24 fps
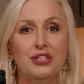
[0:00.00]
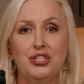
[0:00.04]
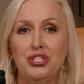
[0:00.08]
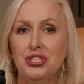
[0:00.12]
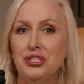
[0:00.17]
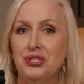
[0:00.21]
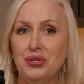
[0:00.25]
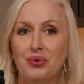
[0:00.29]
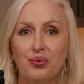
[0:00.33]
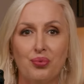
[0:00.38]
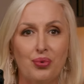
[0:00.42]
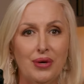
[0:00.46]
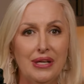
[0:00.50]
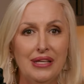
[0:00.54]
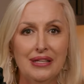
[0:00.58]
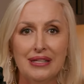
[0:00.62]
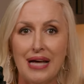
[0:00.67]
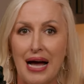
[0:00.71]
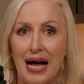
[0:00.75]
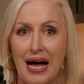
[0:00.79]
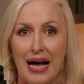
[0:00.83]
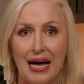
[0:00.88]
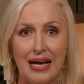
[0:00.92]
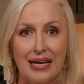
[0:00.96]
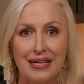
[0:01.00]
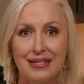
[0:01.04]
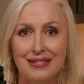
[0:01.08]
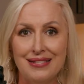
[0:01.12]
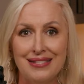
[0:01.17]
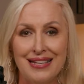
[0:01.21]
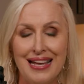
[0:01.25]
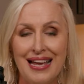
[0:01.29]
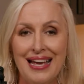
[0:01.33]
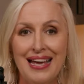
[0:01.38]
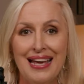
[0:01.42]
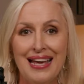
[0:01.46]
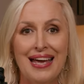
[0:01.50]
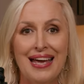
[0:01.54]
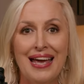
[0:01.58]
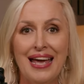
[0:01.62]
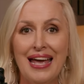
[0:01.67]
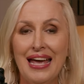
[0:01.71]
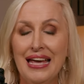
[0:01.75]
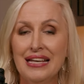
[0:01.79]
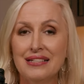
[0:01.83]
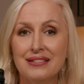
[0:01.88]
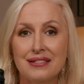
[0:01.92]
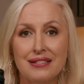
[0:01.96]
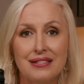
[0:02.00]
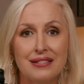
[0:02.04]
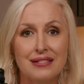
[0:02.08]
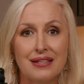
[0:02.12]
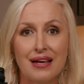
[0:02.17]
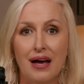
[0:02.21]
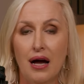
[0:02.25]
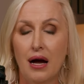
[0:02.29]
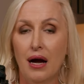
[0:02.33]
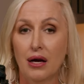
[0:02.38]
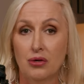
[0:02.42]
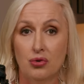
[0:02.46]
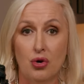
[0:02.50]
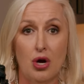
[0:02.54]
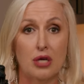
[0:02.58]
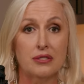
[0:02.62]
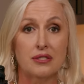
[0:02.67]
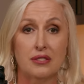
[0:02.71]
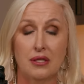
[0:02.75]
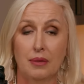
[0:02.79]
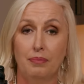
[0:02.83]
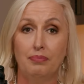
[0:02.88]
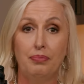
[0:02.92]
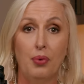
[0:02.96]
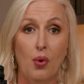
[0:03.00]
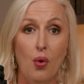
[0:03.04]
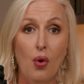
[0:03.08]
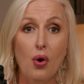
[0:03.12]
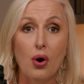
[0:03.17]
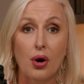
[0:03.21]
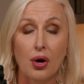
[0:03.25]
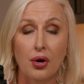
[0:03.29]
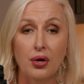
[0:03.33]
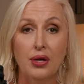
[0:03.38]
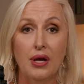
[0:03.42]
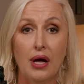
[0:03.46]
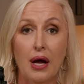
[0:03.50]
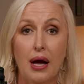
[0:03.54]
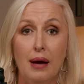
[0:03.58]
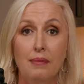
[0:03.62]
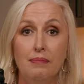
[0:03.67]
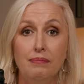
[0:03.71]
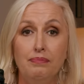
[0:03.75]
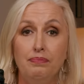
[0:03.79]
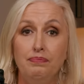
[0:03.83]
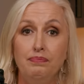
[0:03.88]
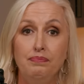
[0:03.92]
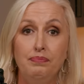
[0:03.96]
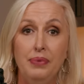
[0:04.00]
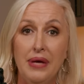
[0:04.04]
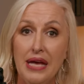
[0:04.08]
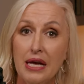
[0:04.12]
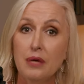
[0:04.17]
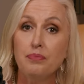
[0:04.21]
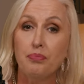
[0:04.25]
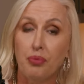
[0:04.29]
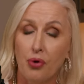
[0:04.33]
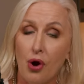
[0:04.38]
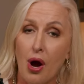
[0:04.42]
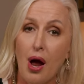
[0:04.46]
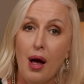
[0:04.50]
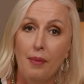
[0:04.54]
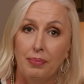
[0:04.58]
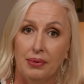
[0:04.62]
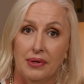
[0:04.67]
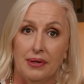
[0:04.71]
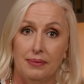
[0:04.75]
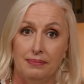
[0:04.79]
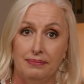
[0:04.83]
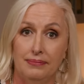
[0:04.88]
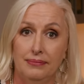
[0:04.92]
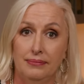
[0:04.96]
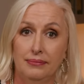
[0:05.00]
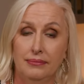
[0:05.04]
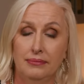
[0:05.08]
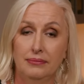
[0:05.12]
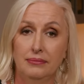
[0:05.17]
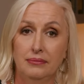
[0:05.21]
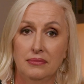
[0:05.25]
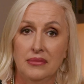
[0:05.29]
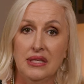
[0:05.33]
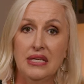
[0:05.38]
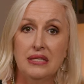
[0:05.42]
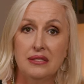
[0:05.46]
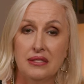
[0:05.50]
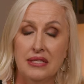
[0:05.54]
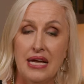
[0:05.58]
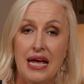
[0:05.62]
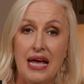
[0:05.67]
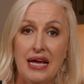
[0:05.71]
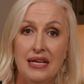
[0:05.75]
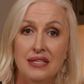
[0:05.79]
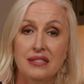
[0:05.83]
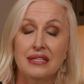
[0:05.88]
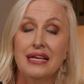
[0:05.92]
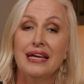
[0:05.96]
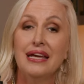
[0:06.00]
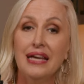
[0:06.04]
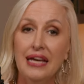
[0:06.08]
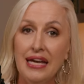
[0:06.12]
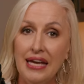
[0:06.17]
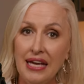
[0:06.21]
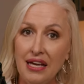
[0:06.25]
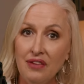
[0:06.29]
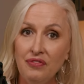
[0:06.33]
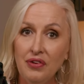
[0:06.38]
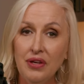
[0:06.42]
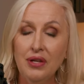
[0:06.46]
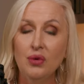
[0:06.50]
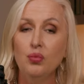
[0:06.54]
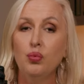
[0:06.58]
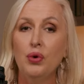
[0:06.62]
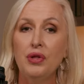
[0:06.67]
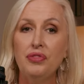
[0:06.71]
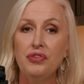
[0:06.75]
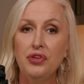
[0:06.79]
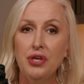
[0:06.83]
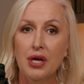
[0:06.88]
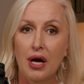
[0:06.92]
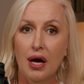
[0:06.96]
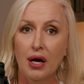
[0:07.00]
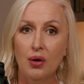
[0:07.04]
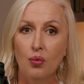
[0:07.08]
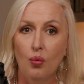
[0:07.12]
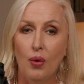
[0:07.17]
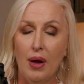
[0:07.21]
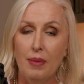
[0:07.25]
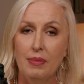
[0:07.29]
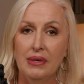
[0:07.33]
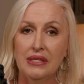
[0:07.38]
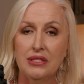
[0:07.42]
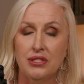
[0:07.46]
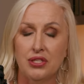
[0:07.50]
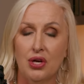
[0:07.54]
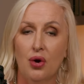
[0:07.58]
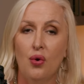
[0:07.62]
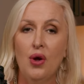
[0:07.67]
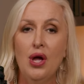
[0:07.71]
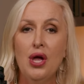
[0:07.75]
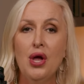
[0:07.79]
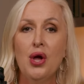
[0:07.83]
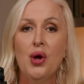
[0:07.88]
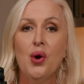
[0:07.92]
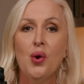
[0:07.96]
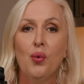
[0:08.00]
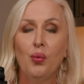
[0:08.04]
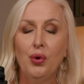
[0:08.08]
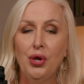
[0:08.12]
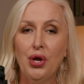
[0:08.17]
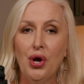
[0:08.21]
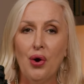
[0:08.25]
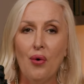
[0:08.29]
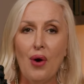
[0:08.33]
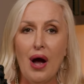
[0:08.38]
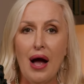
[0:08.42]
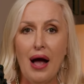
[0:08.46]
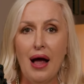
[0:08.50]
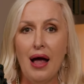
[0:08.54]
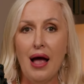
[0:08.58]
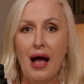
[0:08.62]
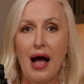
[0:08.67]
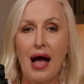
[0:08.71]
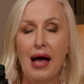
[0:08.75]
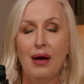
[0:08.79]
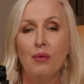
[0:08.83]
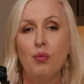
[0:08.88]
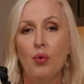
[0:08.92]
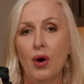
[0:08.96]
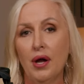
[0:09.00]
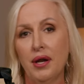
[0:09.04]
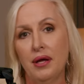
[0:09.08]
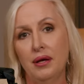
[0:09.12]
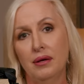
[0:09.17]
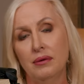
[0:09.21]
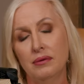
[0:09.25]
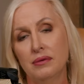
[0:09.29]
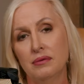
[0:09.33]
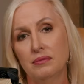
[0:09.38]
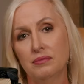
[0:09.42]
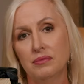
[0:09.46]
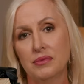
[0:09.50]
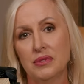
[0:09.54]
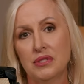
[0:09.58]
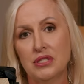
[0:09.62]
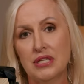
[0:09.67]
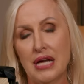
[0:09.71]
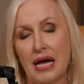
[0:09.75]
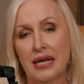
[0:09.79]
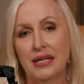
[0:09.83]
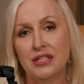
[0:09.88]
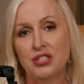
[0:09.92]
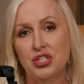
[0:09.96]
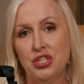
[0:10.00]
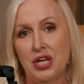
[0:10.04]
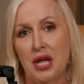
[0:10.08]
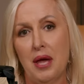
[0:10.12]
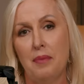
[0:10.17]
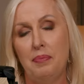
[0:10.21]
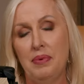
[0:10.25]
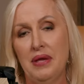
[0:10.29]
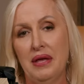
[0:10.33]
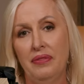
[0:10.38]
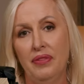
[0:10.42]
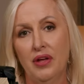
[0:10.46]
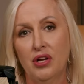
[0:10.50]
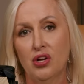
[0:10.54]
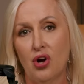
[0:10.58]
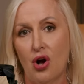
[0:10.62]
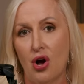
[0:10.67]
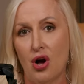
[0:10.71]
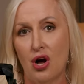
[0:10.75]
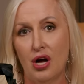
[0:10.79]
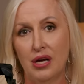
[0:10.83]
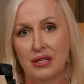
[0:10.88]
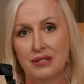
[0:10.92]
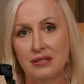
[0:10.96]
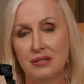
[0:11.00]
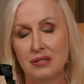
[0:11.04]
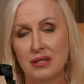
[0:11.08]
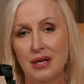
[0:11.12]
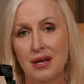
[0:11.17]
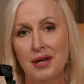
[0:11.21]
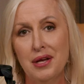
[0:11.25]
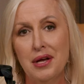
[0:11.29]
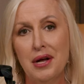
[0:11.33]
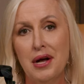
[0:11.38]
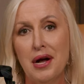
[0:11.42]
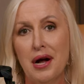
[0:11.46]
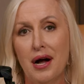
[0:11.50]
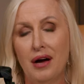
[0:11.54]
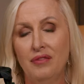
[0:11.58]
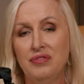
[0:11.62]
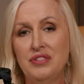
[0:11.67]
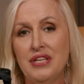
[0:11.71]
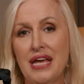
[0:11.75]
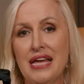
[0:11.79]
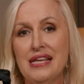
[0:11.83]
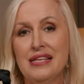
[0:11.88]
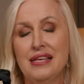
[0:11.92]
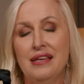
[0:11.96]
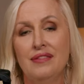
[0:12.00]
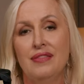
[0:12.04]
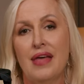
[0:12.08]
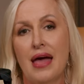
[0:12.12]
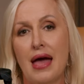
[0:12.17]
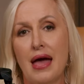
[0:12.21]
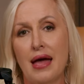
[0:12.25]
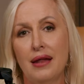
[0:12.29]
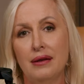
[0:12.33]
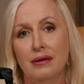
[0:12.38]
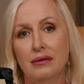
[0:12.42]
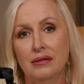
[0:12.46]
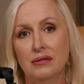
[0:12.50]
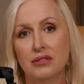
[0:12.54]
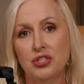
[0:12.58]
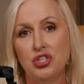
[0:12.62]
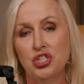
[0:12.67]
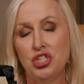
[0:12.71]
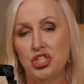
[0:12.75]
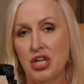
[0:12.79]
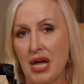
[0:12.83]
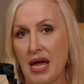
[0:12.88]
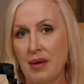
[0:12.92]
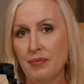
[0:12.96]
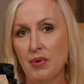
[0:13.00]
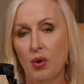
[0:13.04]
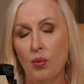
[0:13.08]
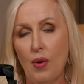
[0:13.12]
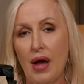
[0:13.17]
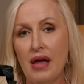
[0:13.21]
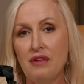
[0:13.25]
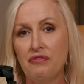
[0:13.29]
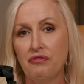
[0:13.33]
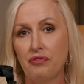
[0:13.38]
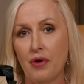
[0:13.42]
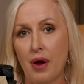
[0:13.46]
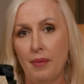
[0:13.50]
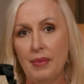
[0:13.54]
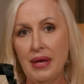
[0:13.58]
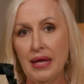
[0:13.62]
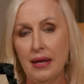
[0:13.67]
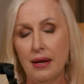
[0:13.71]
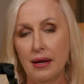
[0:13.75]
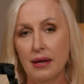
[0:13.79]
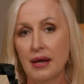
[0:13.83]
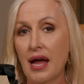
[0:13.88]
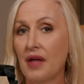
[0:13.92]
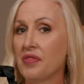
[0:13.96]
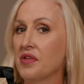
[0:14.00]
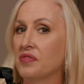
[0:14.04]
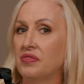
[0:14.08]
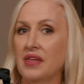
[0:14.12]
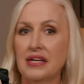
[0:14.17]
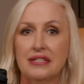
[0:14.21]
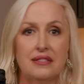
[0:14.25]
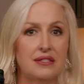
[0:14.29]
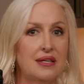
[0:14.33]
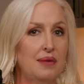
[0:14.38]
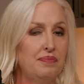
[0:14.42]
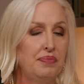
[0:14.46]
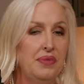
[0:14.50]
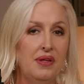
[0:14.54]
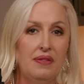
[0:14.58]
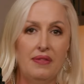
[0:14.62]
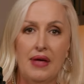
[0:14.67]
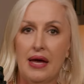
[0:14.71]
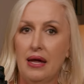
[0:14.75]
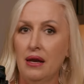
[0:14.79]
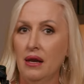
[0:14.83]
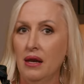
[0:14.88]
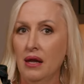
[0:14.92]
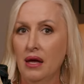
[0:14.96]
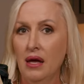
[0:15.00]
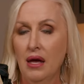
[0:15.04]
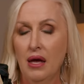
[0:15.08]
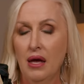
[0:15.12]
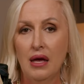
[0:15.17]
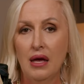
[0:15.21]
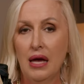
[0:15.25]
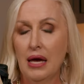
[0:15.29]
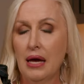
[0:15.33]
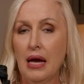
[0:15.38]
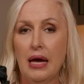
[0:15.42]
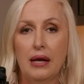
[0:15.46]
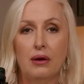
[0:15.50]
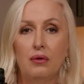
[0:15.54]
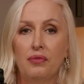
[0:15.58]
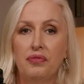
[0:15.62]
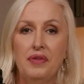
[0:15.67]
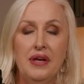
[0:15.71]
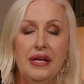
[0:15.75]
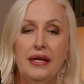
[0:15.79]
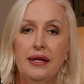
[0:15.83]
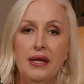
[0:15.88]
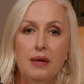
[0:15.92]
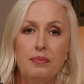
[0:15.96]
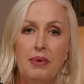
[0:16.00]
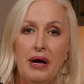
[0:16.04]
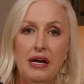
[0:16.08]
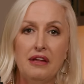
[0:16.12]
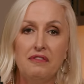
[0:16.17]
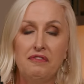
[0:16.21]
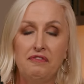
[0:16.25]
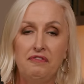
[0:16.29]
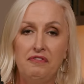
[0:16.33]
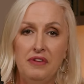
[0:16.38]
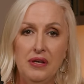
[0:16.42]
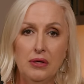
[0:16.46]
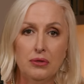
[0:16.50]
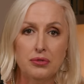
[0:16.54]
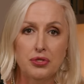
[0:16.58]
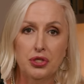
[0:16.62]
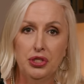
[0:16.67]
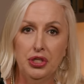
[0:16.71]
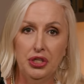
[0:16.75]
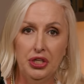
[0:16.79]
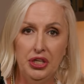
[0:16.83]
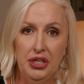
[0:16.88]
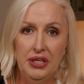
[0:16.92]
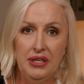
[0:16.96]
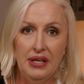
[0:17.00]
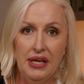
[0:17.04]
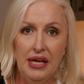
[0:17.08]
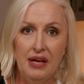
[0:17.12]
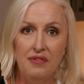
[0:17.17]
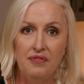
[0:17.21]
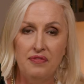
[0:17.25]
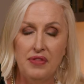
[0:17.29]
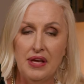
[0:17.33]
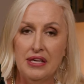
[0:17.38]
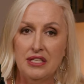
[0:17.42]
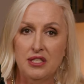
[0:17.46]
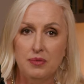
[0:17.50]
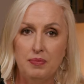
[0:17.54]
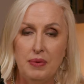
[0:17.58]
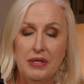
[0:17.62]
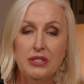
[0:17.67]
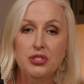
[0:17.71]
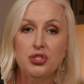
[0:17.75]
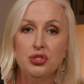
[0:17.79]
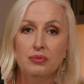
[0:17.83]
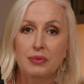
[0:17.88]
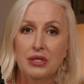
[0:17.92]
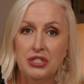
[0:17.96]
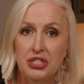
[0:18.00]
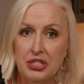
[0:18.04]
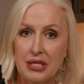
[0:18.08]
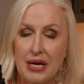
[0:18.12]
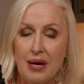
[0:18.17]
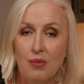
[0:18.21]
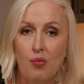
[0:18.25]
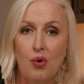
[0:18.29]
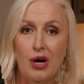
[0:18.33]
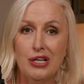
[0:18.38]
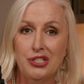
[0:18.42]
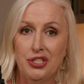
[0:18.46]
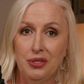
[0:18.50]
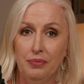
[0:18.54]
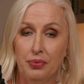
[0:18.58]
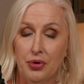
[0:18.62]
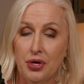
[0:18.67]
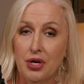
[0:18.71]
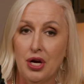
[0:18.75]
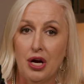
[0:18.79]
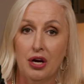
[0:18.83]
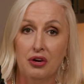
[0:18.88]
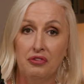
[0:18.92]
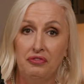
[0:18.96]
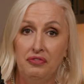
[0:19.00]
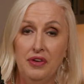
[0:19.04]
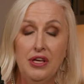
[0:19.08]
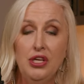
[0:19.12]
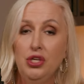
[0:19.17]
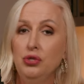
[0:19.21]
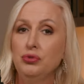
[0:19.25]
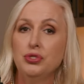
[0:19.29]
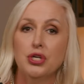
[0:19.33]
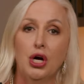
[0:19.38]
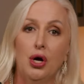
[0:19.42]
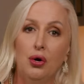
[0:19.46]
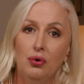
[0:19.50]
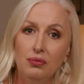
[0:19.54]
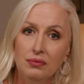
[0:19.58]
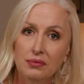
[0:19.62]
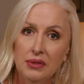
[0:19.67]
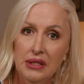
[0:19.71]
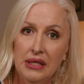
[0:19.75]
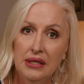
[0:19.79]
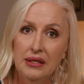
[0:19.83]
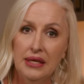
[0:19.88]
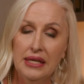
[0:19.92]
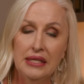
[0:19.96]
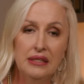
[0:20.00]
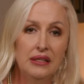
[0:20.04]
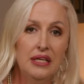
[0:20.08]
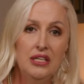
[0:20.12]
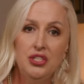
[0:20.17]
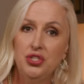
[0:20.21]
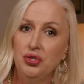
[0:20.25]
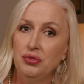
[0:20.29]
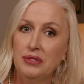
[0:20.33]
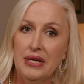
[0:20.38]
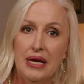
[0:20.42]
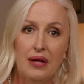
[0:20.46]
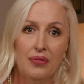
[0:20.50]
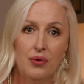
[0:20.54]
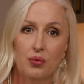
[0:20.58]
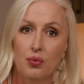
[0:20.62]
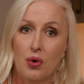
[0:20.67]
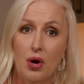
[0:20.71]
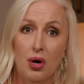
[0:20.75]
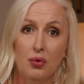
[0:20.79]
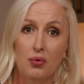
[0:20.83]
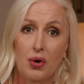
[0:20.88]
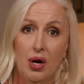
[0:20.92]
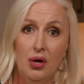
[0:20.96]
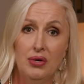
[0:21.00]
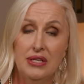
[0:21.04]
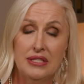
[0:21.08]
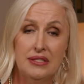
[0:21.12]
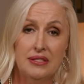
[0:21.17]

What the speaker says: She doesn't realize it's across the board a big problem these days, even with young women. So, I want to kind of champion the cause of taking that shame away from it. Not that that's something that I don't think anybody feels good if they spend too much time watching pornography. You don't. It leads you down the wrong road.